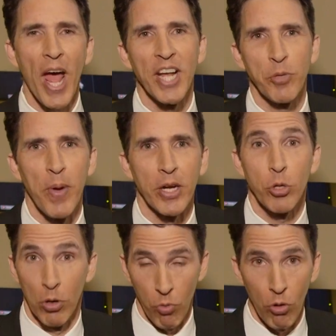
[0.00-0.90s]
aspect
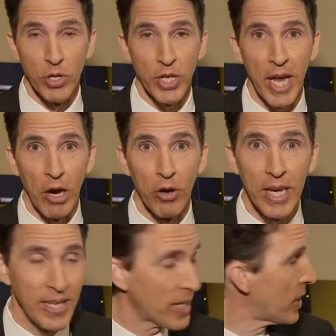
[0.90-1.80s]
to Aurora's care
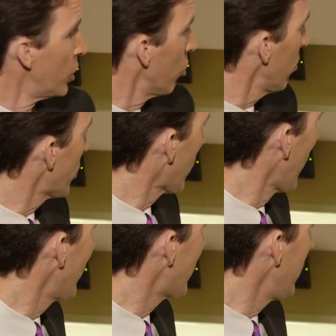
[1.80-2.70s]
is its
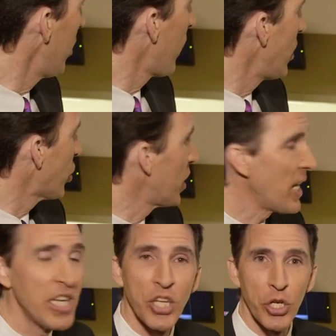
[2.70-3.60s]
Neuroscience Innovation
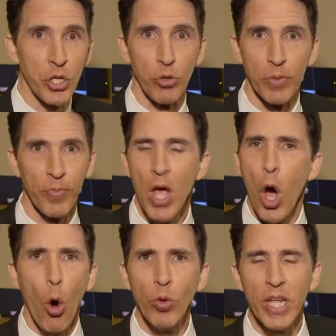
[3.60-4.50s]
Institute.
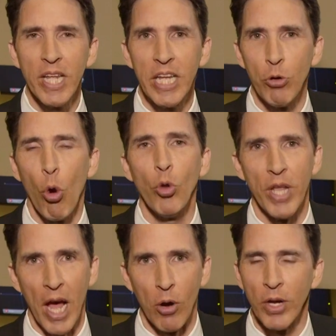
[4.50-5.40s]
Only a year old
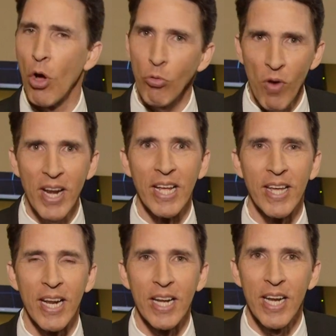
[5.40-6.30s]
now, and already
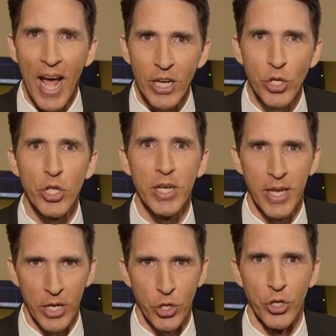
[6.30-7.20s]
getting national
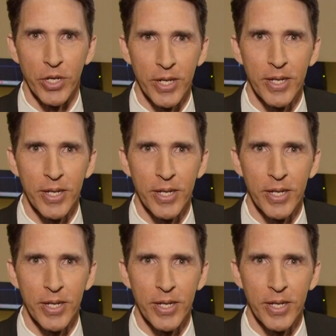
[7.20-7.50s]
attention.